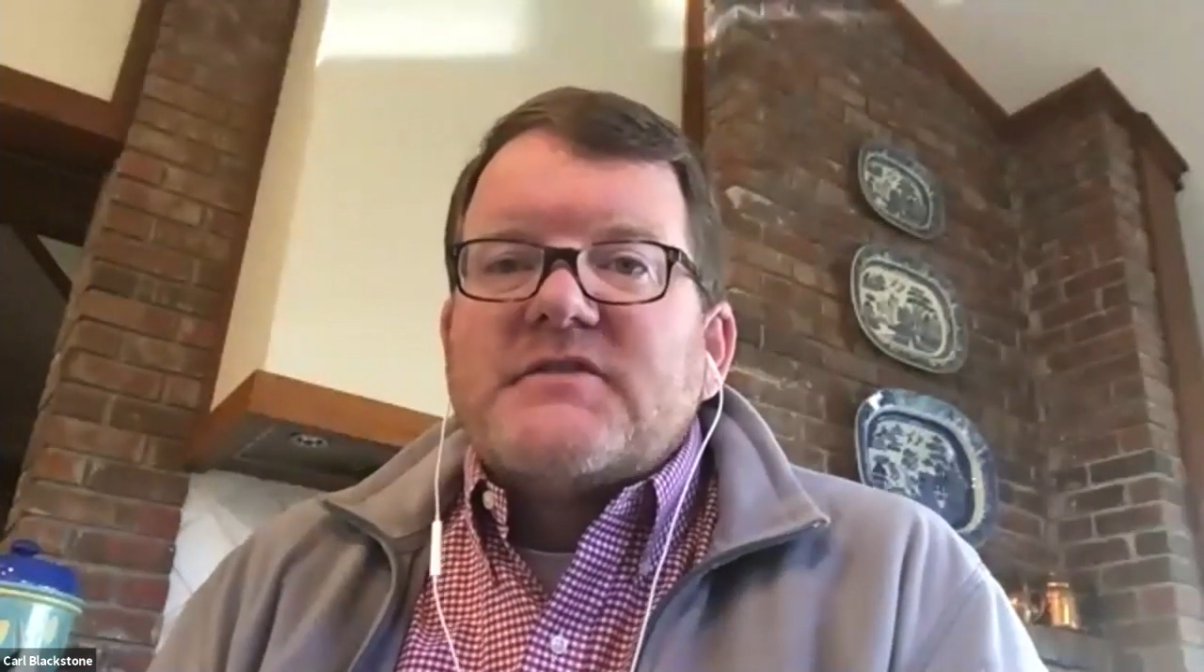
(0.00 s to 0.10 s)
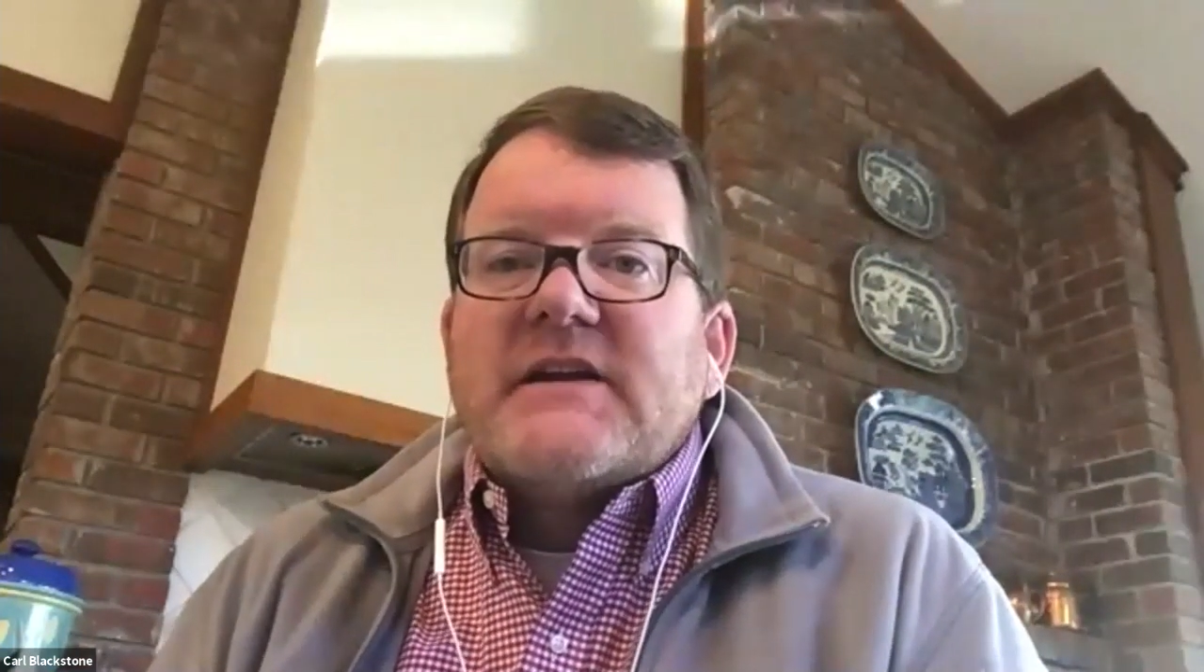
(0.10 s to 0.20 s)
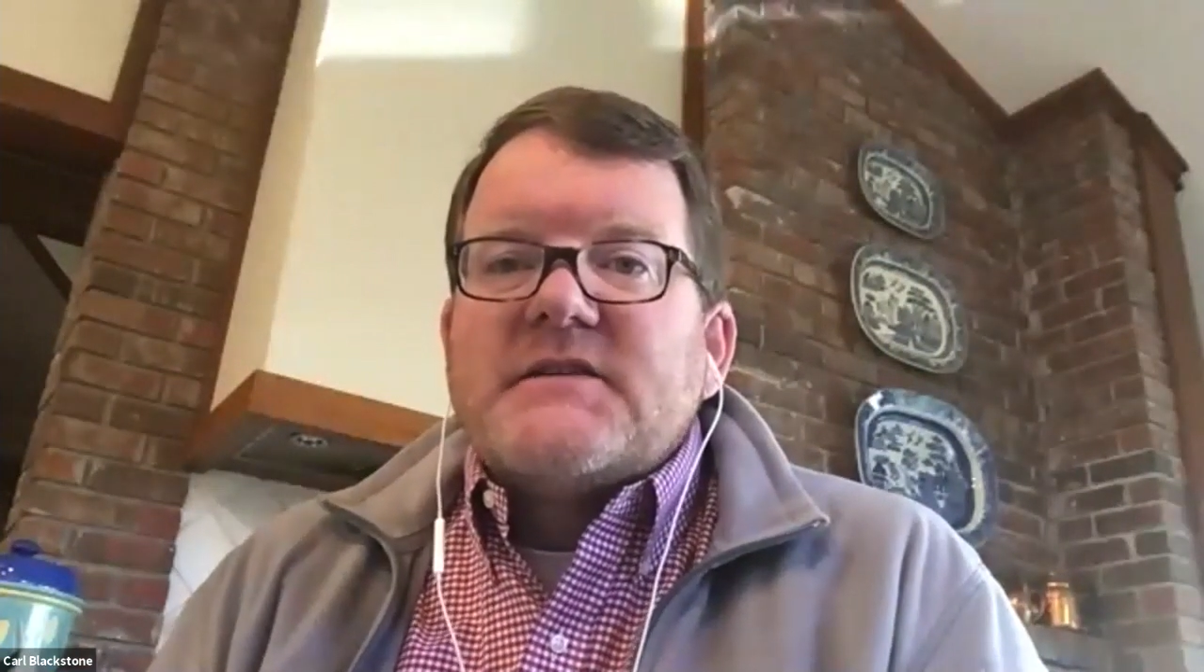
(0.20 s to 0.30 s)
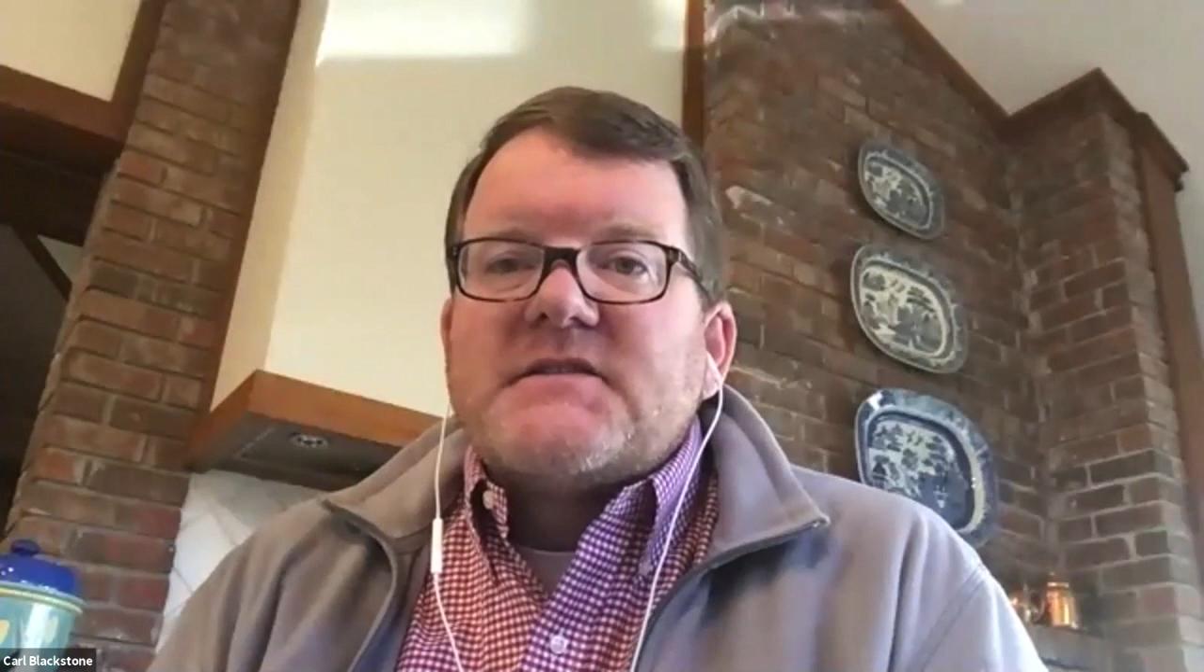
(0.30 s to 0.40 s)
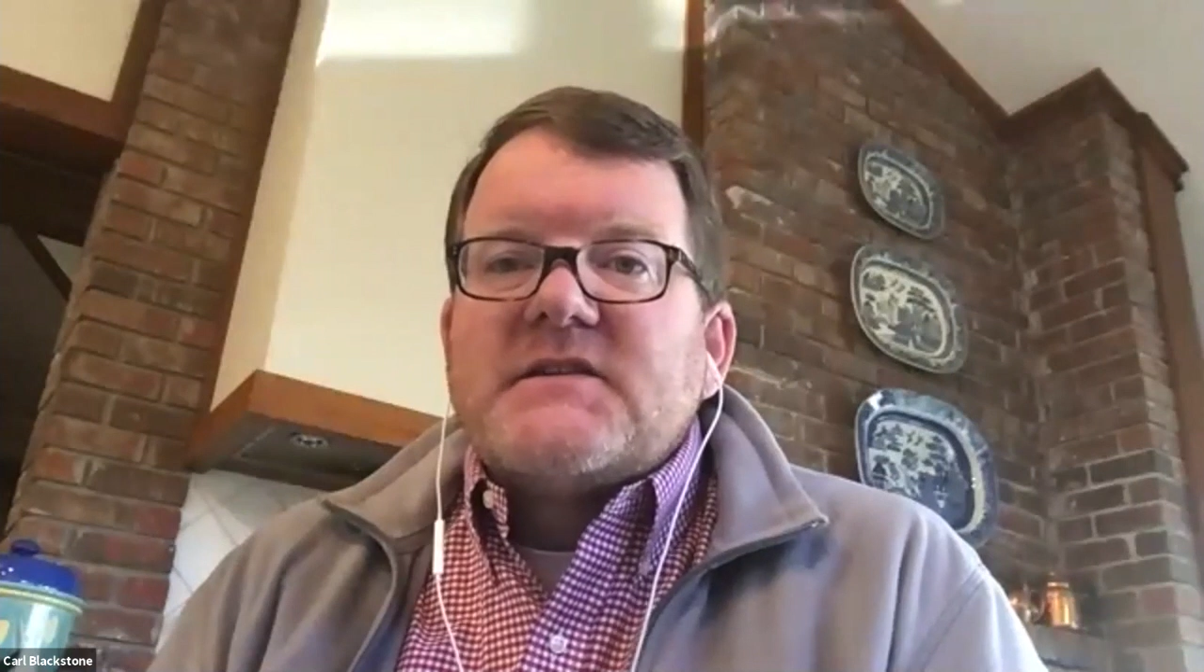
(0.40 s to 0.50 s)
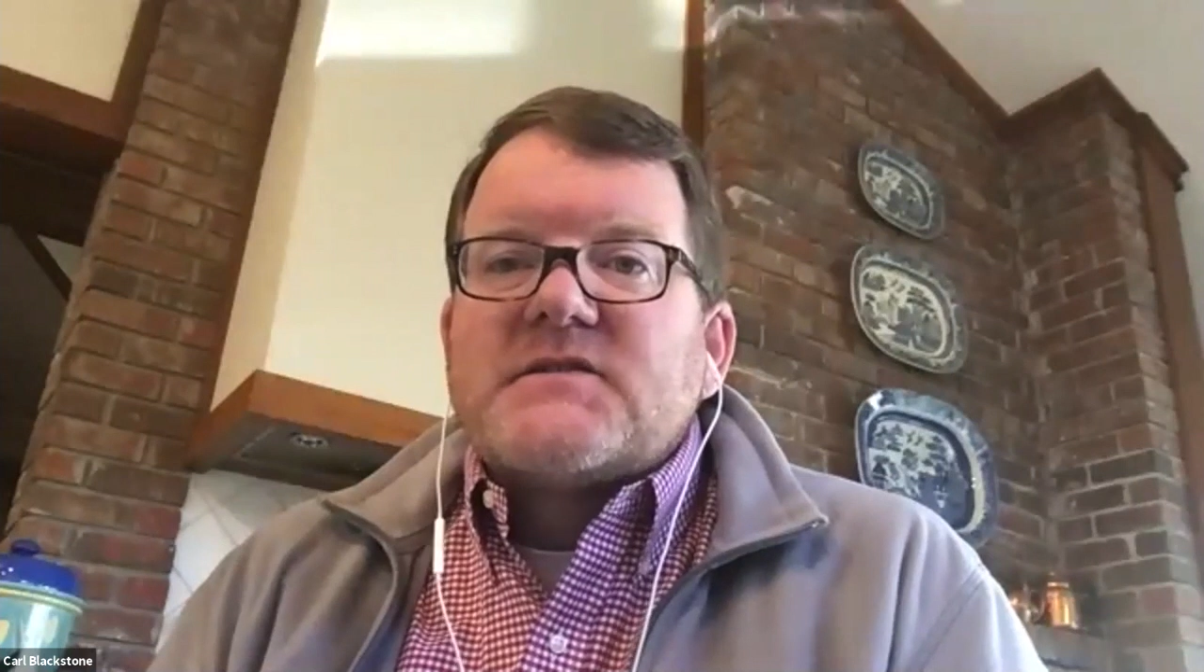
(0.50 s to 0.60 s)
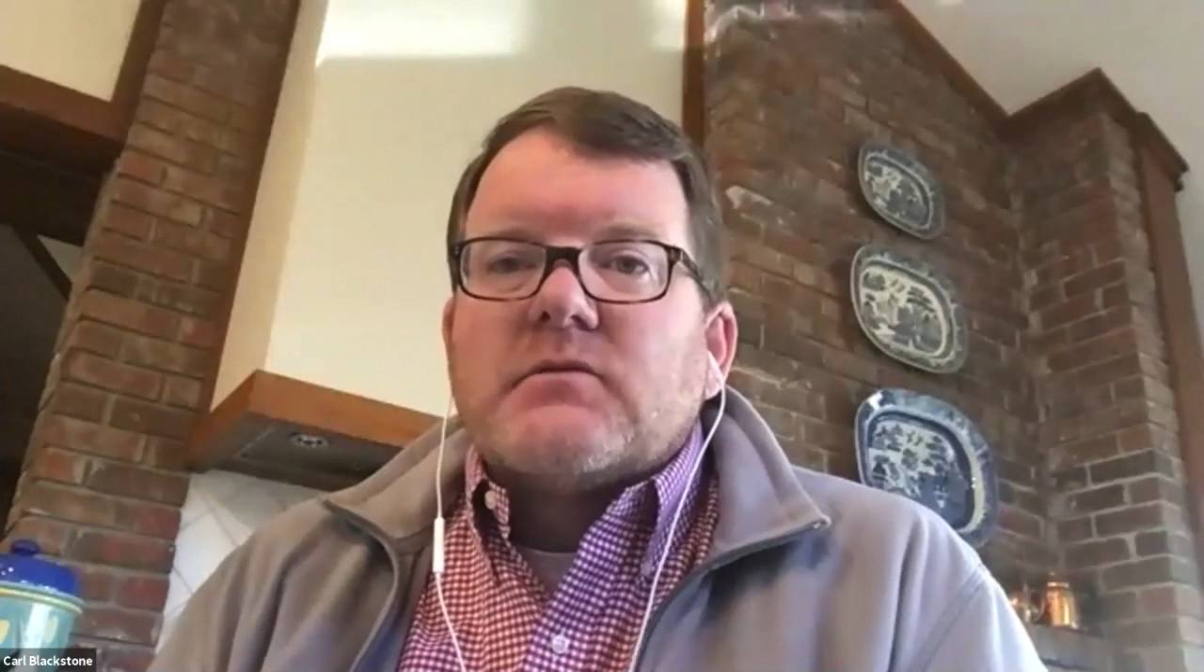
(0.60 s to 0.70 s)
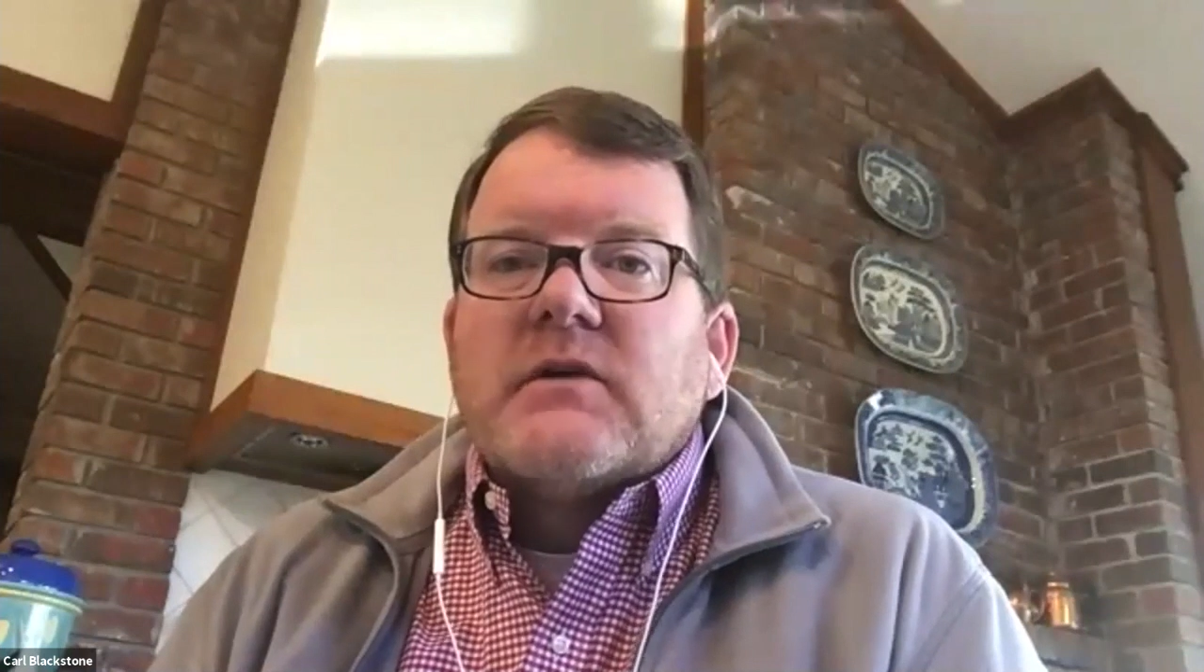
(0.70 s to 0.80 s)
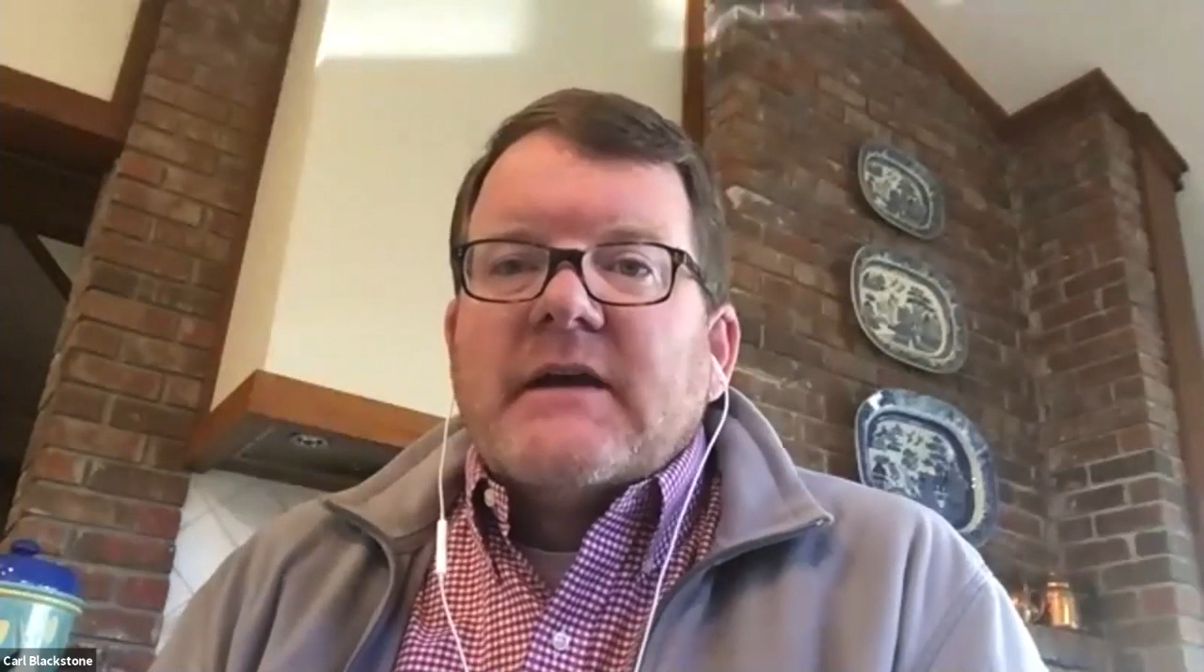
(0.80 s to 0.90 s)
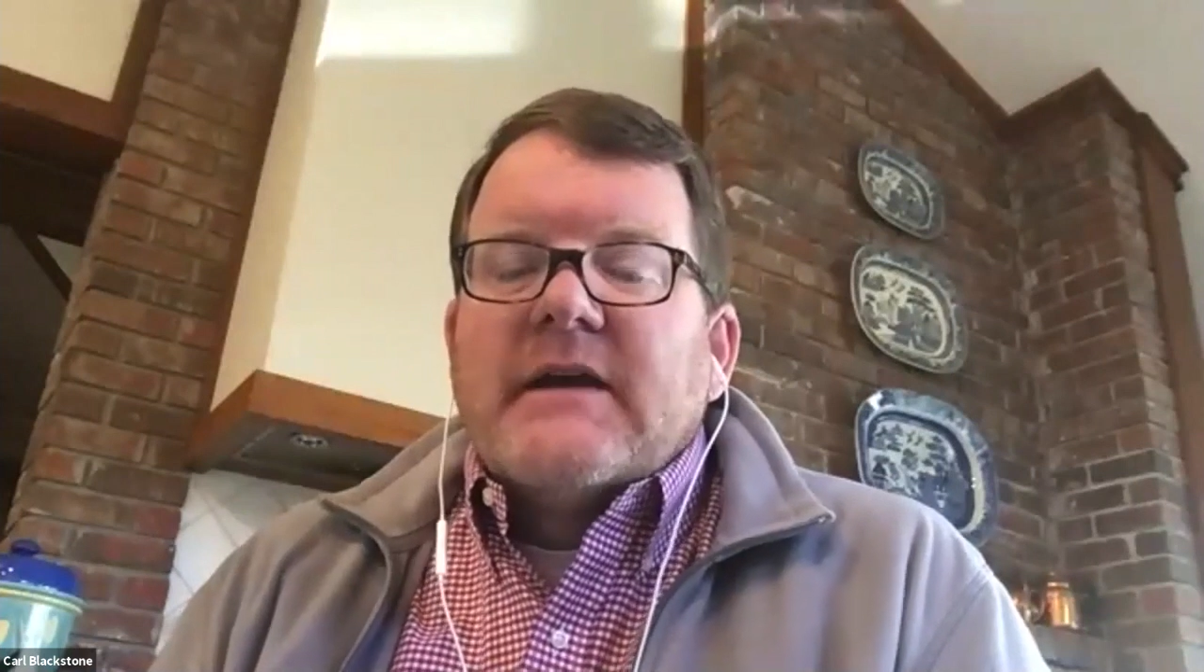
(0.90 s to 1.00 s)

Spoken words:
Gene Cecil